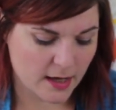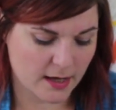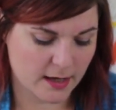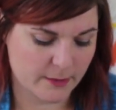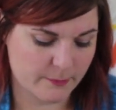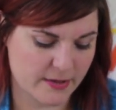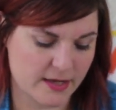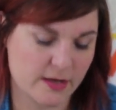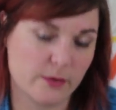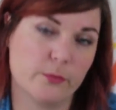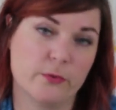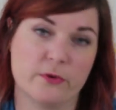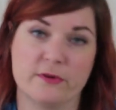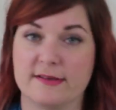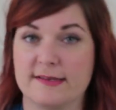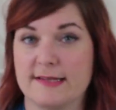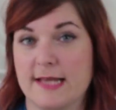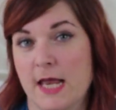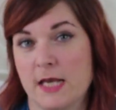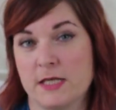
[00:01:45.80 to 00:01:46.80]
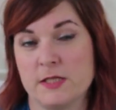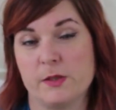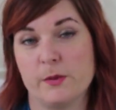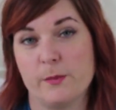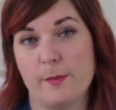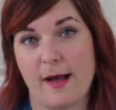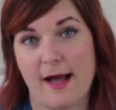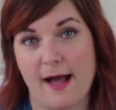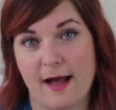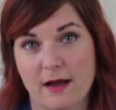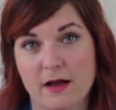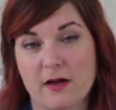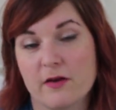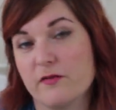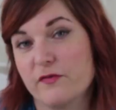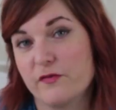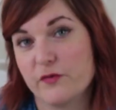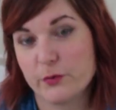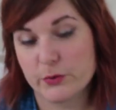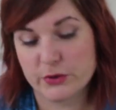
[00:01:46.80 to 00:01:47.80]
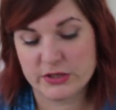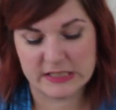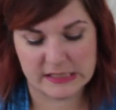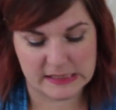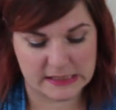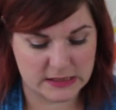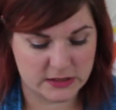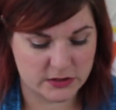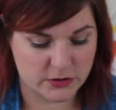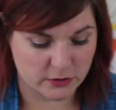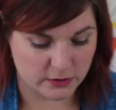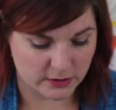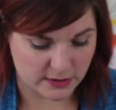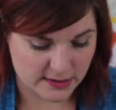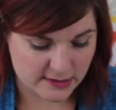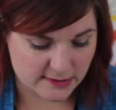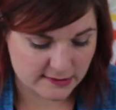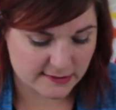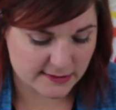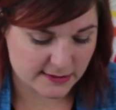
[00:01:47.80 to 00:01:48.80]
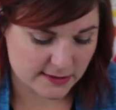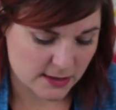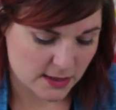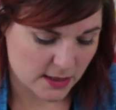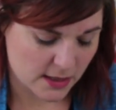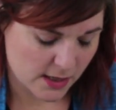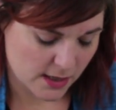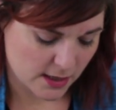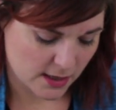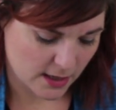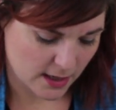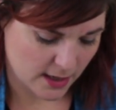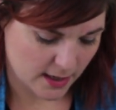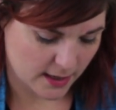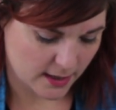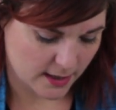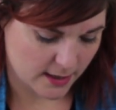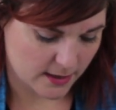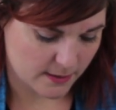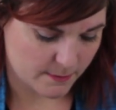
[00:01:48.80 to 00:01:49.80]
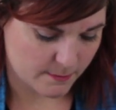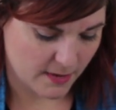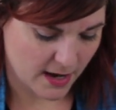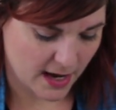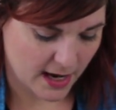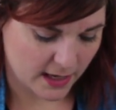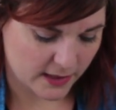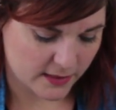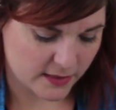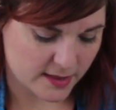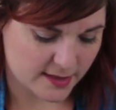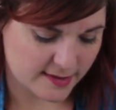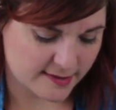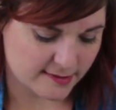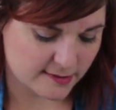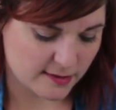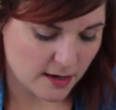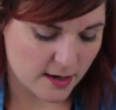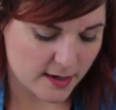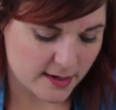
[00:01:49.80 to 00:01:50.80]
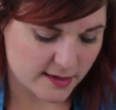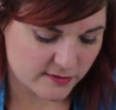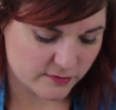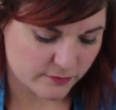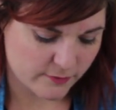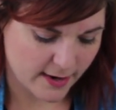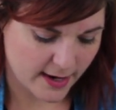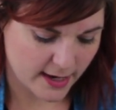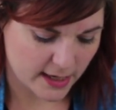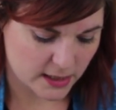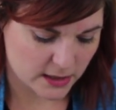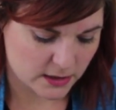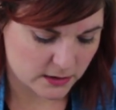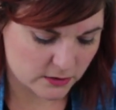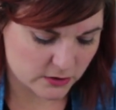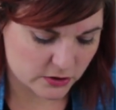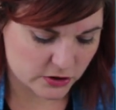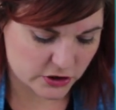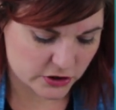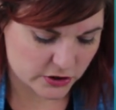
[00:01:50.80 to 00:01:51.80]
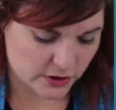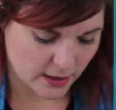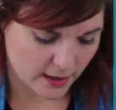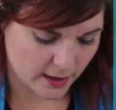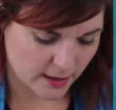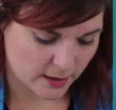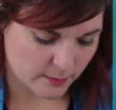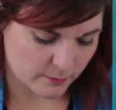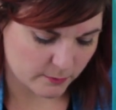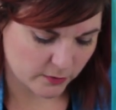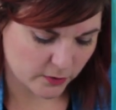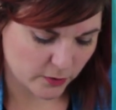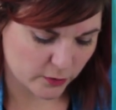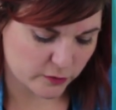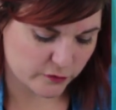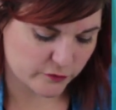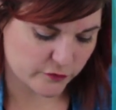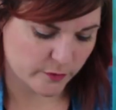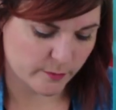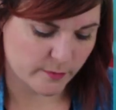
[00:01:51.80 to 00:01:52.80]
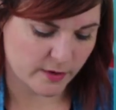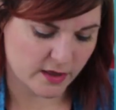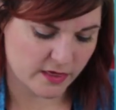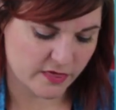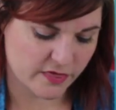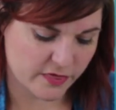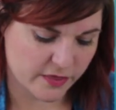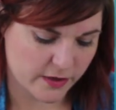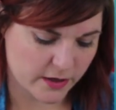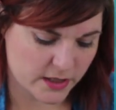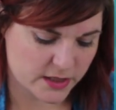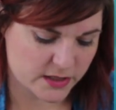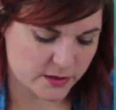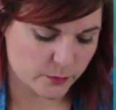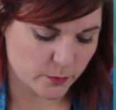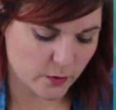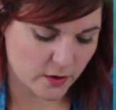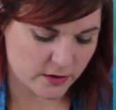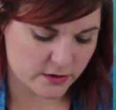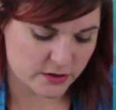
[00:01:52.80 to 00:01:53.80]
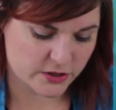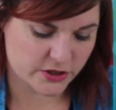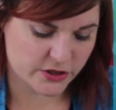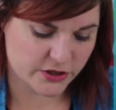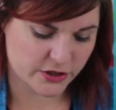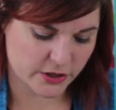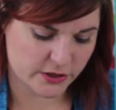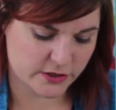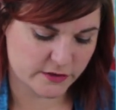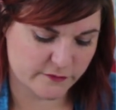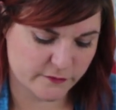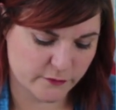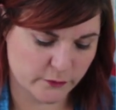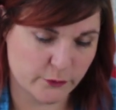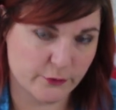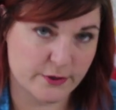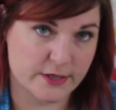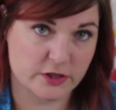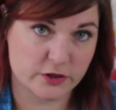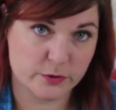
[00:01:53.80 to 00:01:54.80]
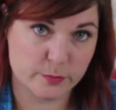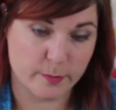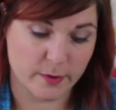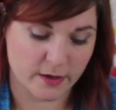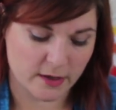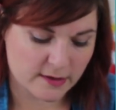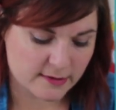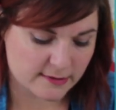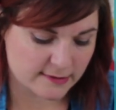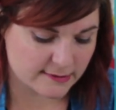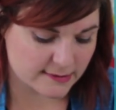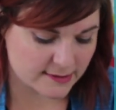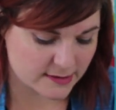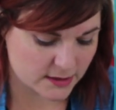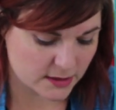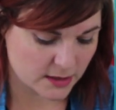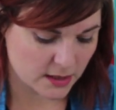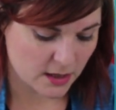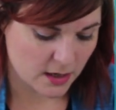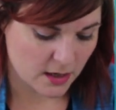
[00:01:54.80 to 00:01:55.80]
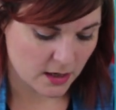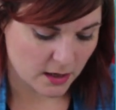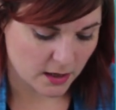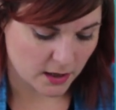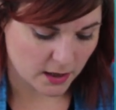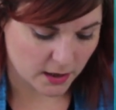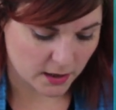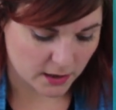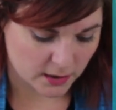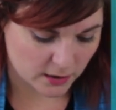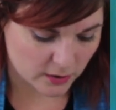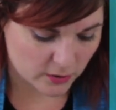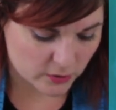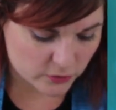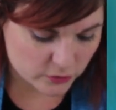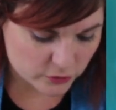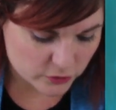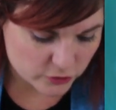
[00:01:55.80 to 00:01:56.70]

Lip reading: It will set you back $14, and the size range goes from a 31 to 34 inch bust, a